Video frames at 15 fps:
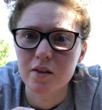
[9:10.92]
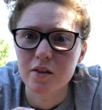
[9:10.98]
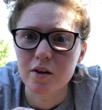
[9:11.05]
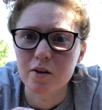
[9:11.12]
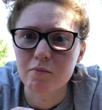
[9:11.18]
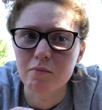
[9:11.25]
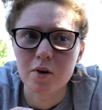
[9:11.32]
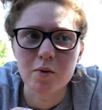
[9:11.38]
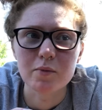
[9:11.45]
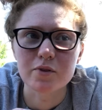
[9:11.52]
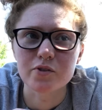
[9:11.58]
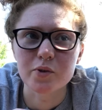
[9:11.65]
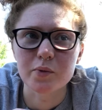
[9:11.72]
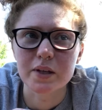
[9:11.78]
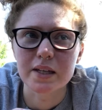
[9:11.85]
Our
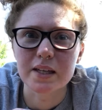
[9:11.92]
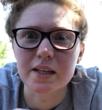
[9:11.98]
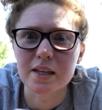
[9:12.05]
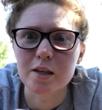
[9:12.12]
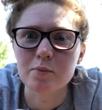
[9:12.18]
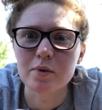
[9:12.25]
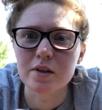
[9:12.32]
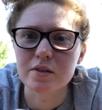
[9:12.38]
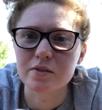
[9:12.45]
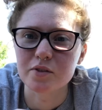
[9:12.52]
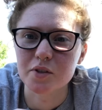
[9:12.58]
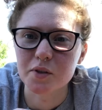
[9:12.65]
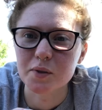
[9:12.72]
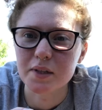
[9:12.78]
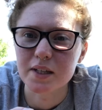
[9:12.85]
moments are what keep us
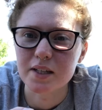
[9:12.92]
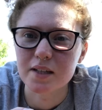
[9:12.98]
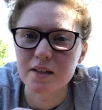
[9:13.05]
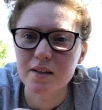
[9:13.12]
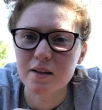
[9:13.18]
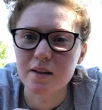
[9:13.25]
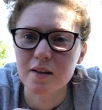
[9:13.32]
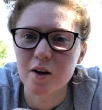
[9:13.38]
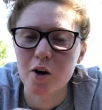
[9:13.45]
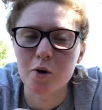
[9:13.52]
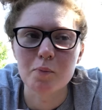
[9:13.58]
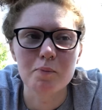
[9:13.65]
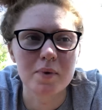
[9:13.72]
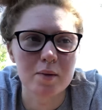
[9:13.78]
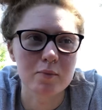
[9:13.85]
going, our
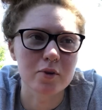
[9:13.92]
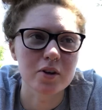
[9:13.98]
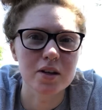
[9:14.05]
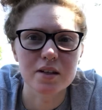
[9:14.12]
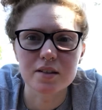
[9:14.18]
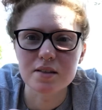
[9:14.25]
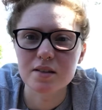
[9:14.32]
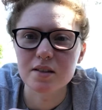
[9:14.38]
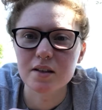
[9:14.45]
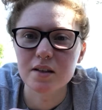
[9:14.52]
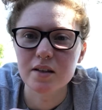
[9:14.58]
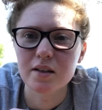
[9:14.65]
memories.